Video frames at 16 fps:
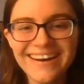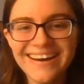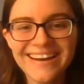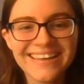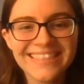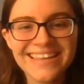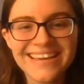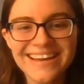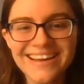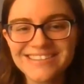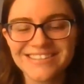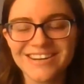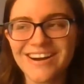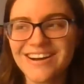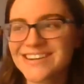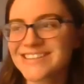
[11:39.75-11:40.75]
I think I
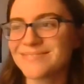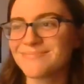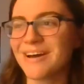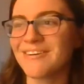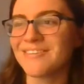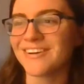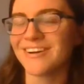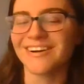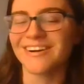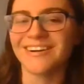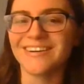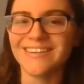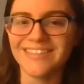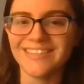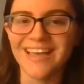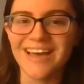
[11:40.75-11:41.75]
talked about
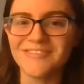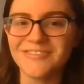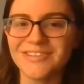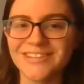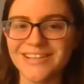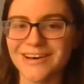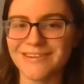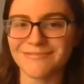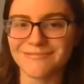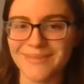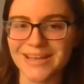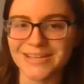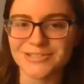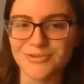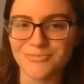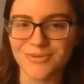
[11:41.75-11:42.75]
her level of
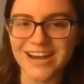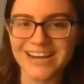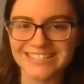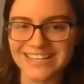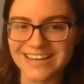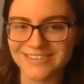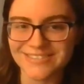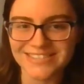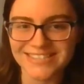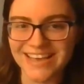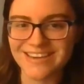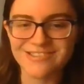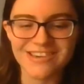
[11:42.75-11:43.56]
mental breakdown /